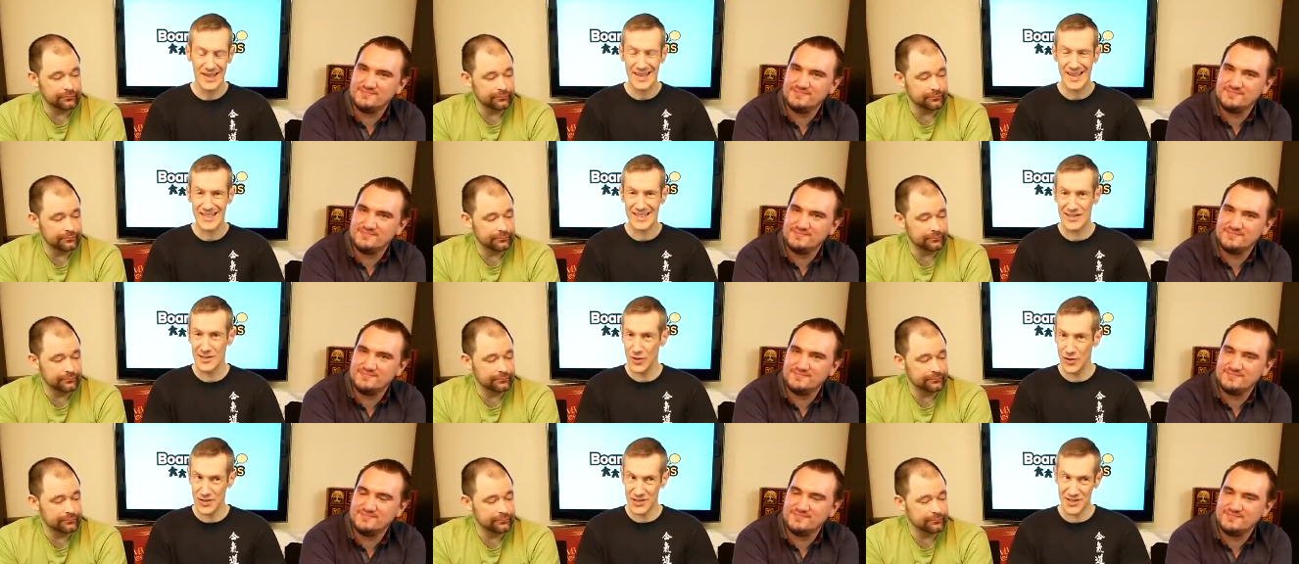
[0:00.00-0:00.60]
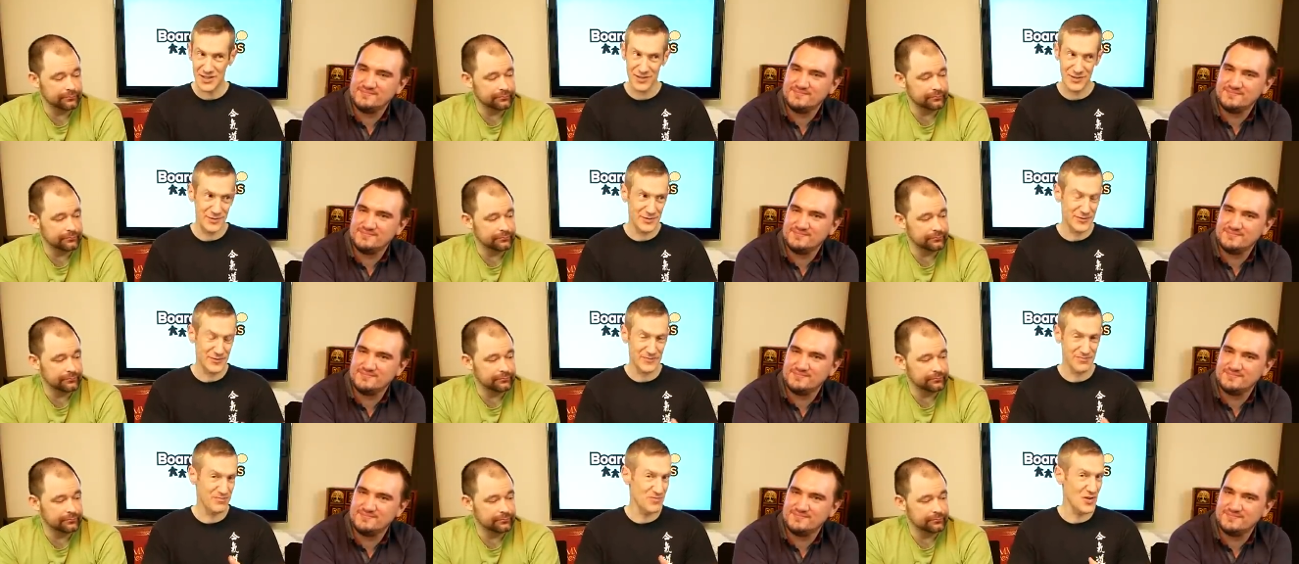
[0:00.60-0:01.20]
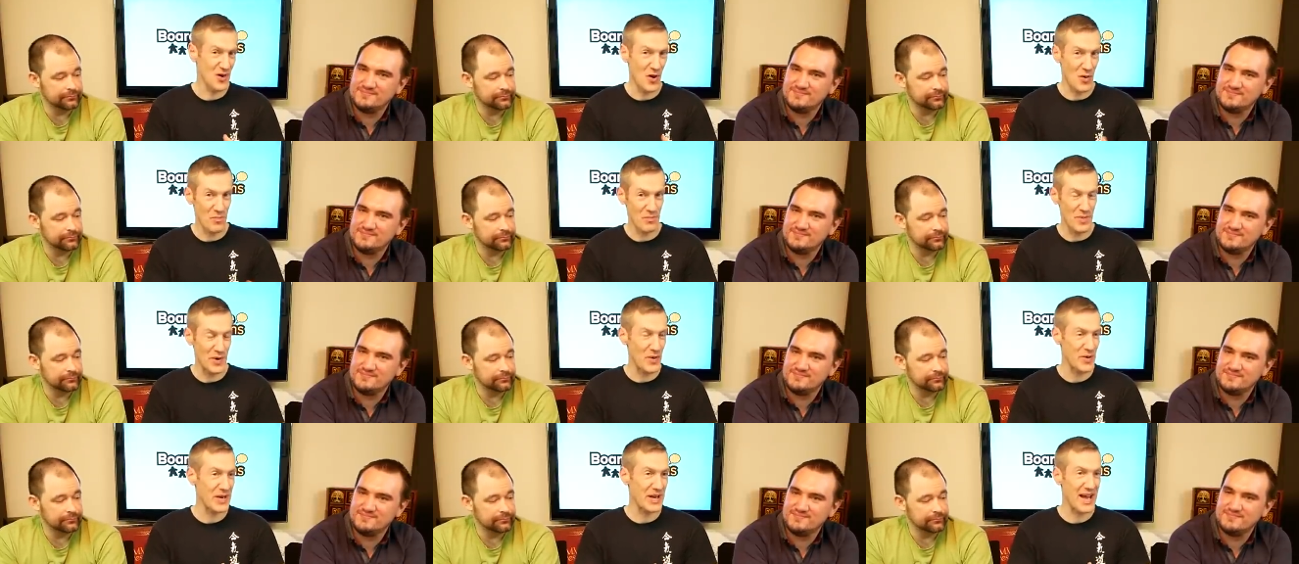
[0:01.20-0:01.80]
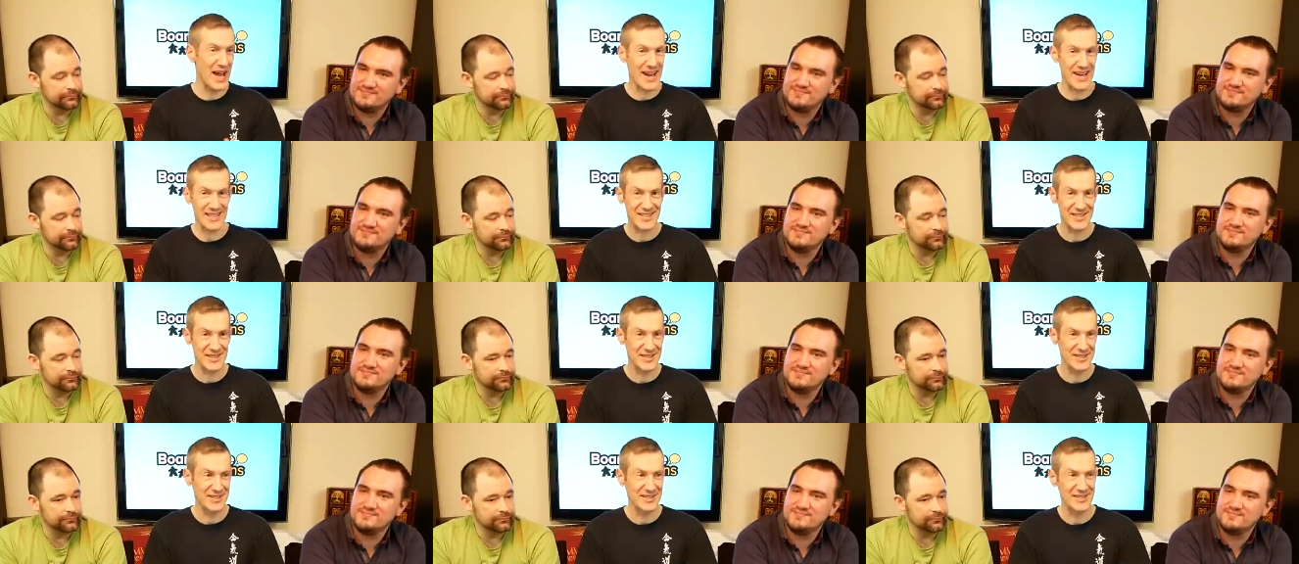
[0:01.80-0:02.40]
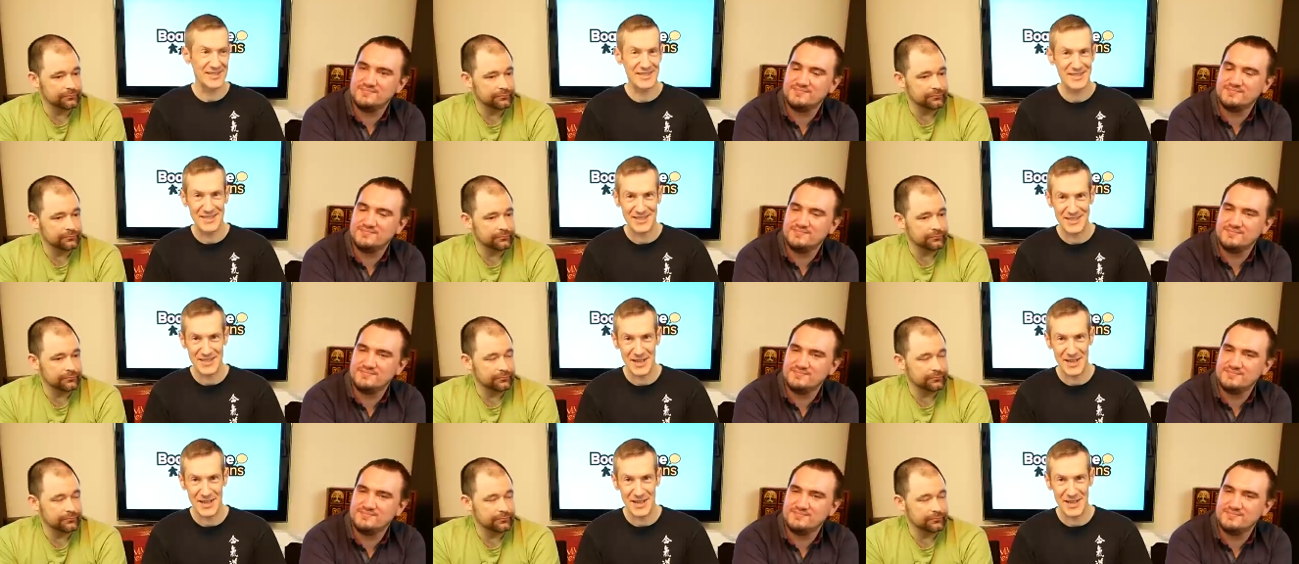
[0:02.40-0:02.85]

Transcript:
Speaker 1: It's lots of comboing actions,